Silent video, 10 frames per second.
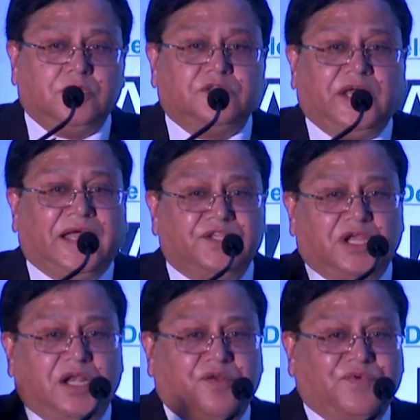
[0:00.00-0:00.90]
The
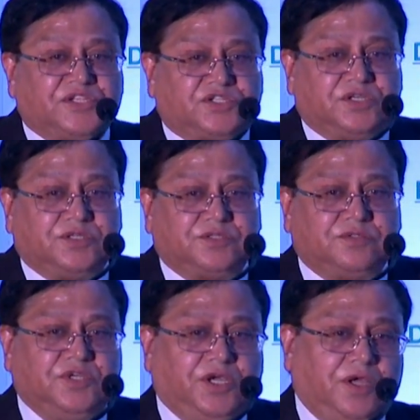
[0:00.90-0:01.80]
angel investors,
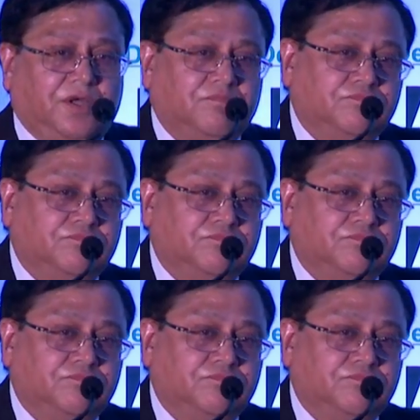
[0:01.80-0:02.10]
the